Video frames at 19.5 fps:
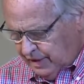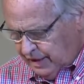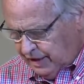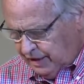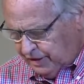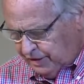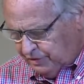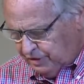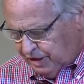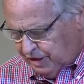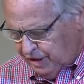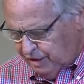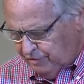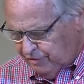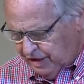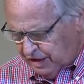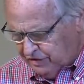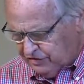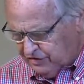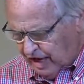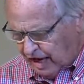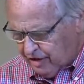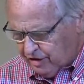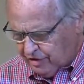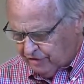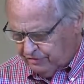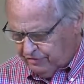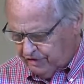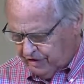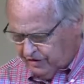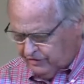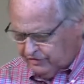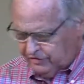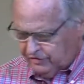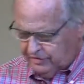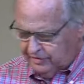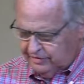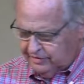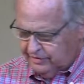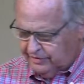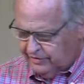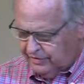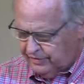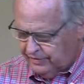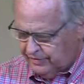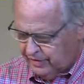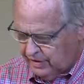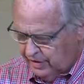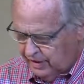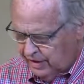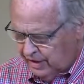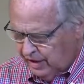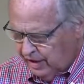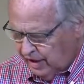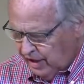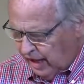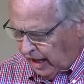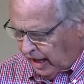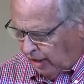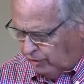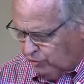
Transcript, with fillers: And at the evening sacrifice, I